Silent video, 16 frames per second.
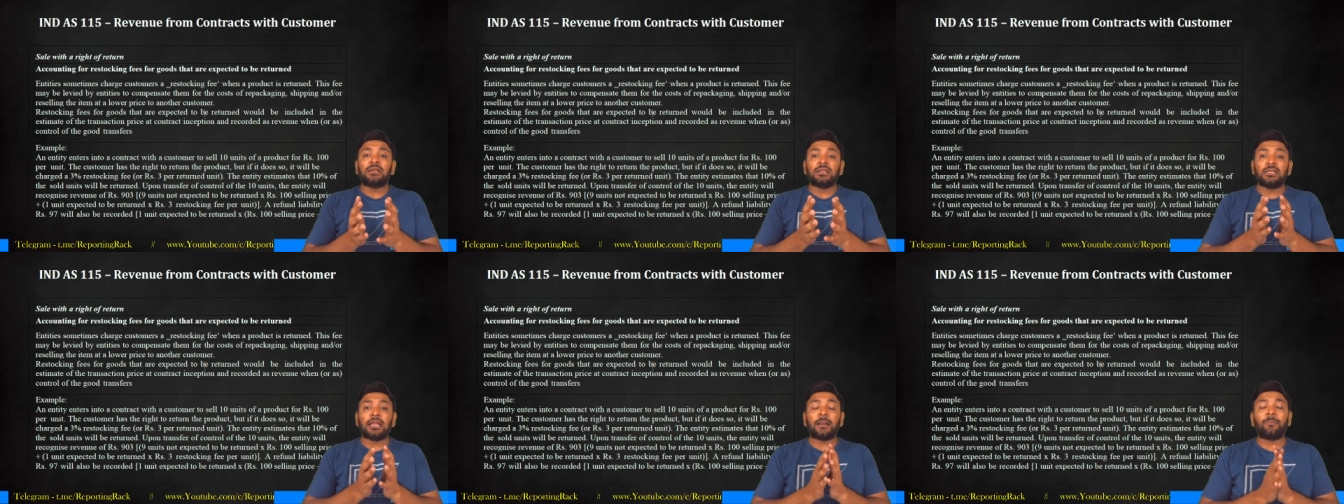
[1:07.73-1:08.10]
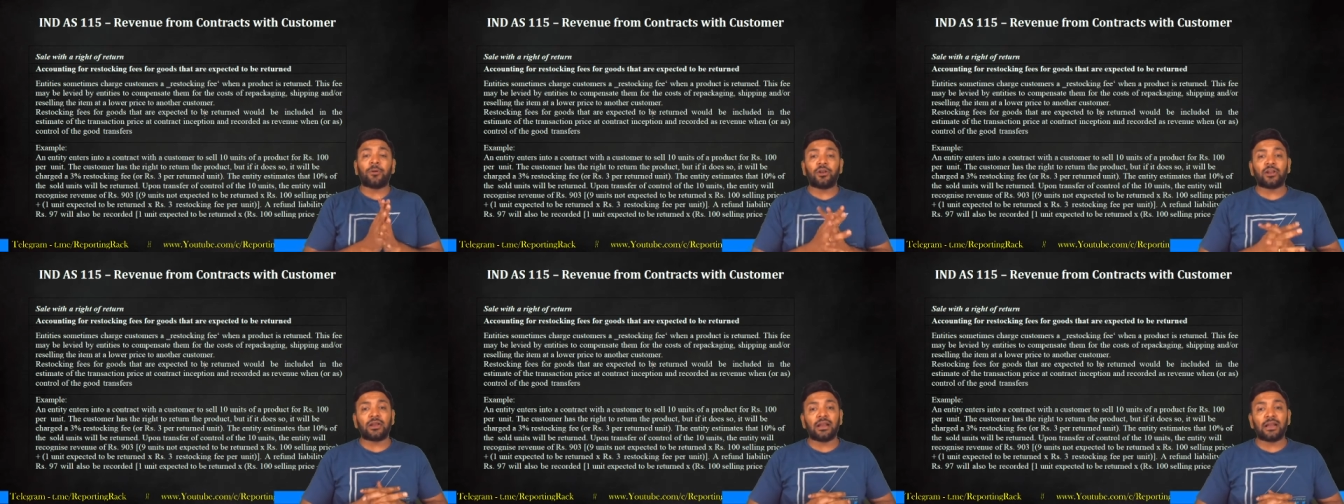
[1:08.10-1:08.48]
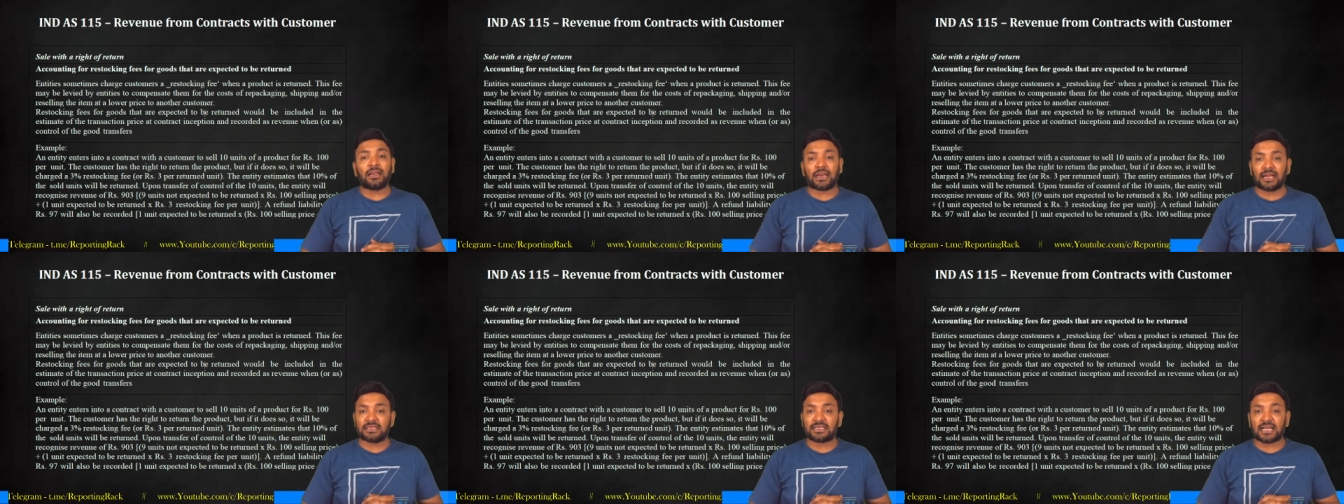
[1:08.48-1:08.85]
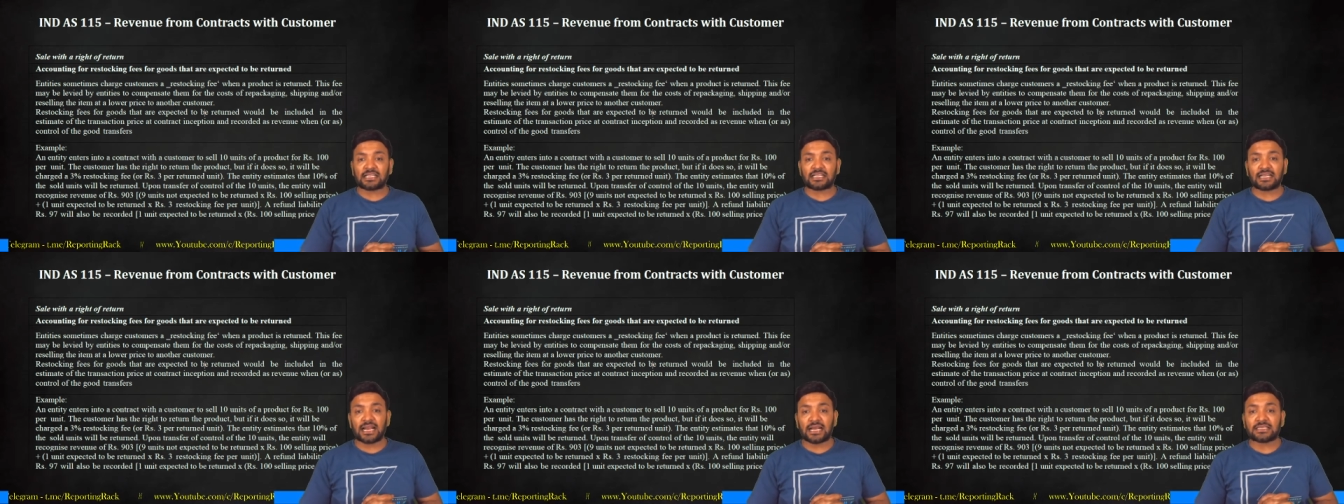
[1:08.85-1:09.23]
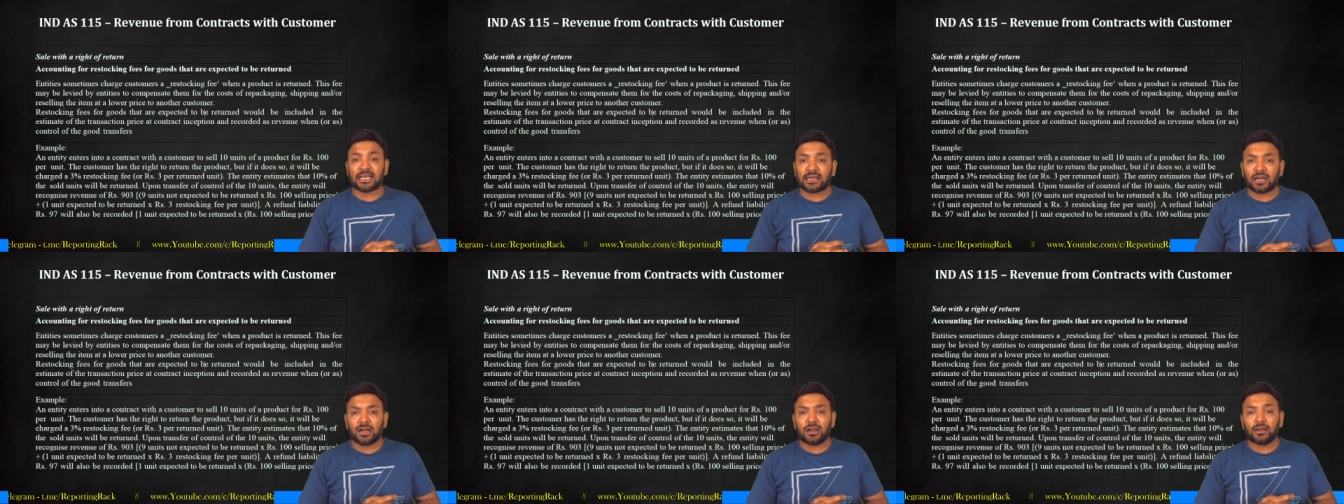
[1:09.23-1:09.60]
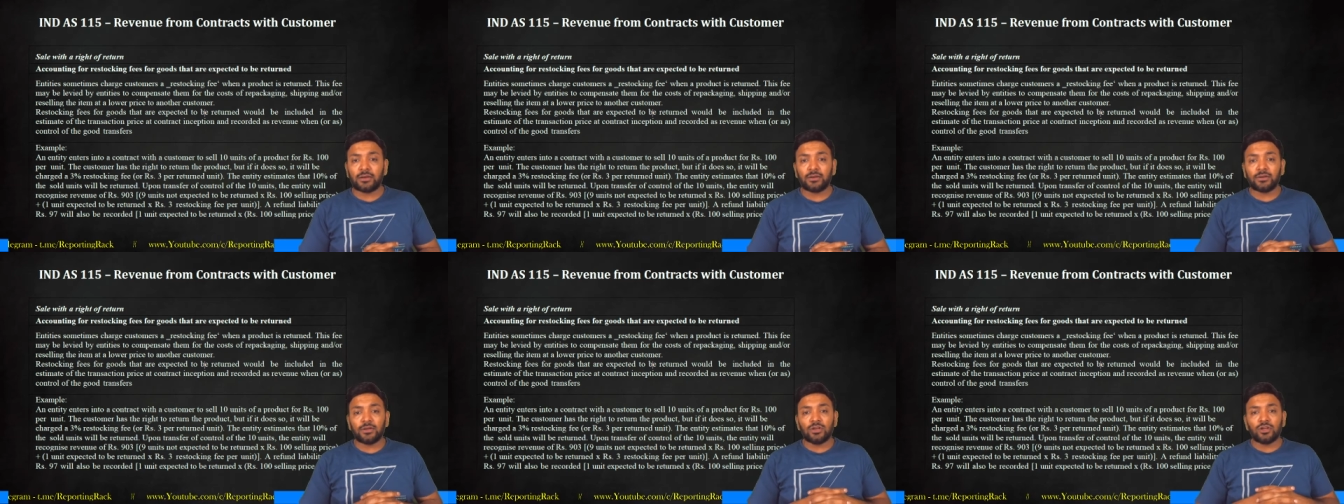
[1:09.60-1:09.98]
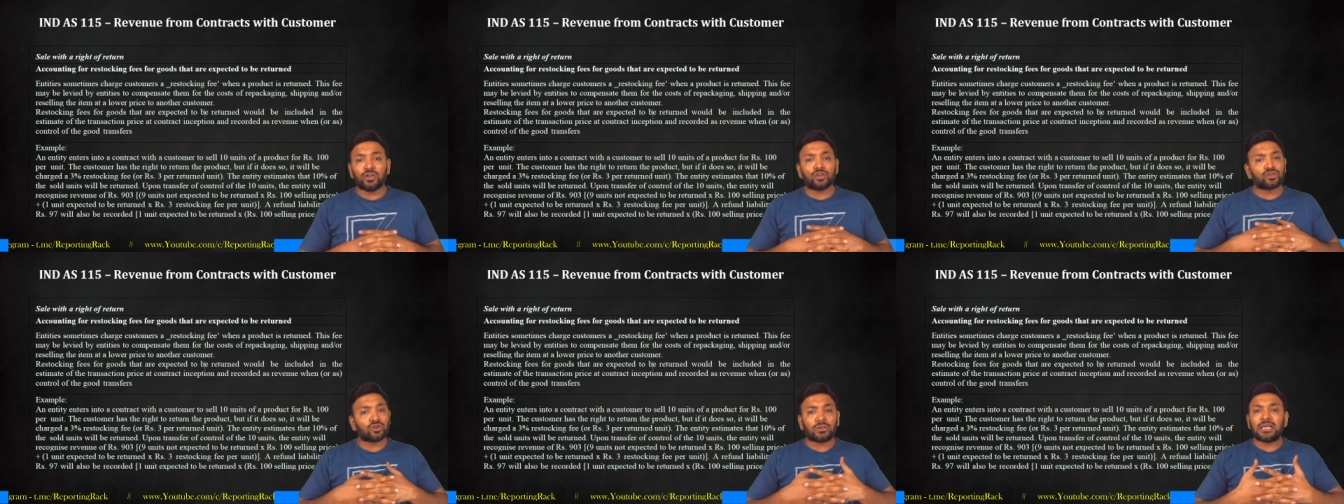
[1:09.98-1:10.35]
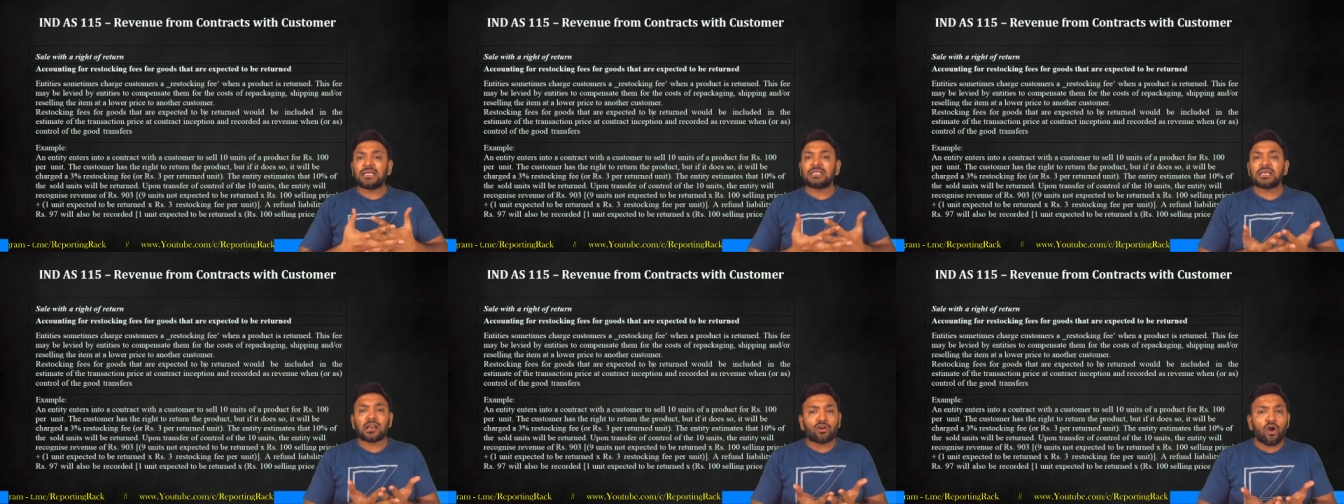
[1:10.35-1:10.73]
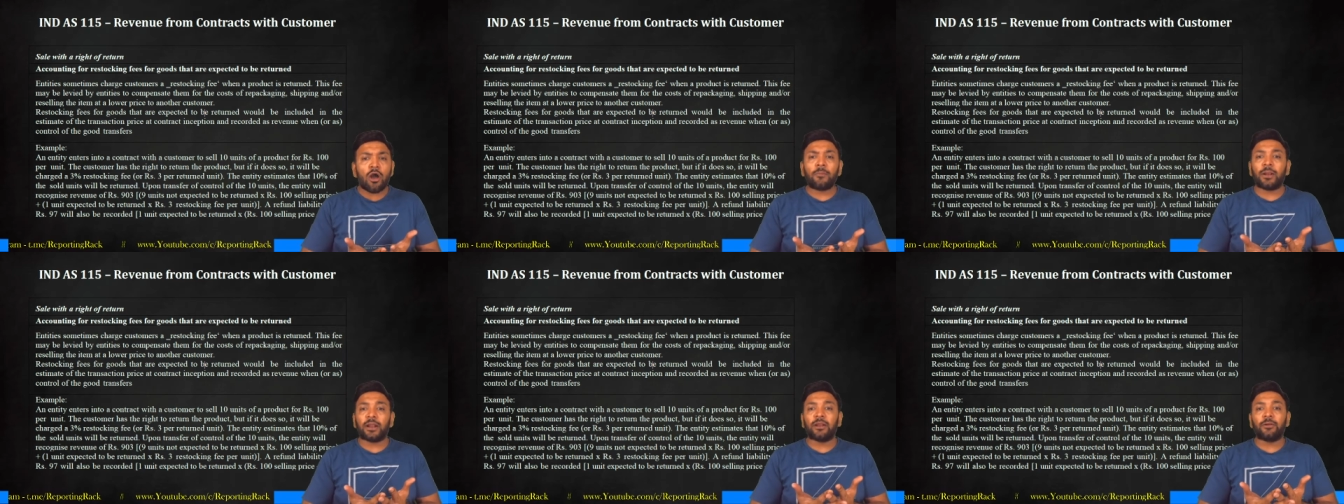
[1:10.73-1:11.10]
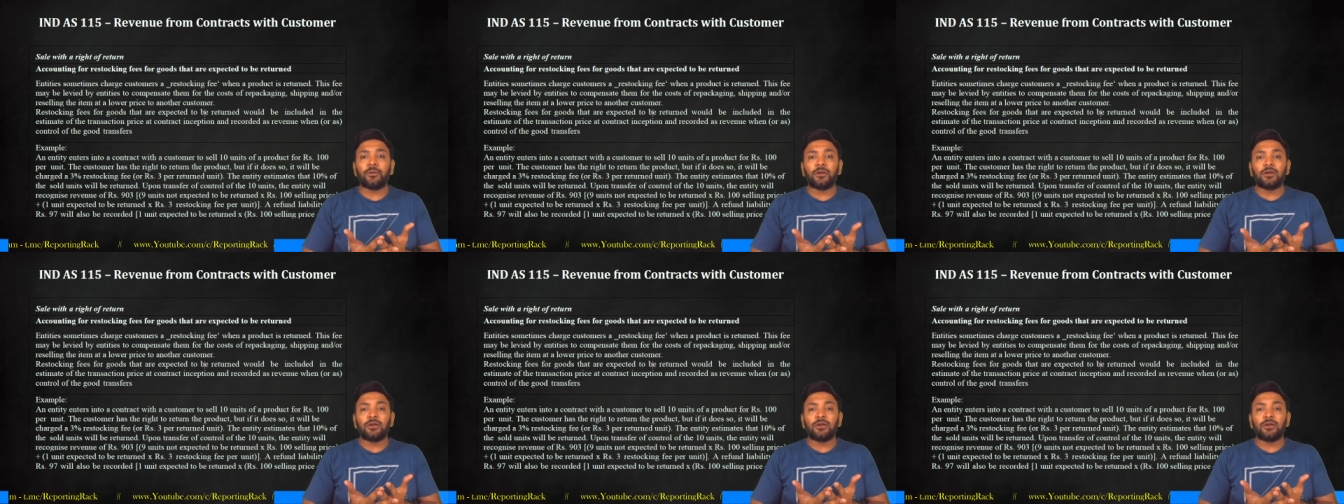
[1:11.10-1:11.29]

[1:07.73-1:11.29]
that particular transaction has occurred. So these are common.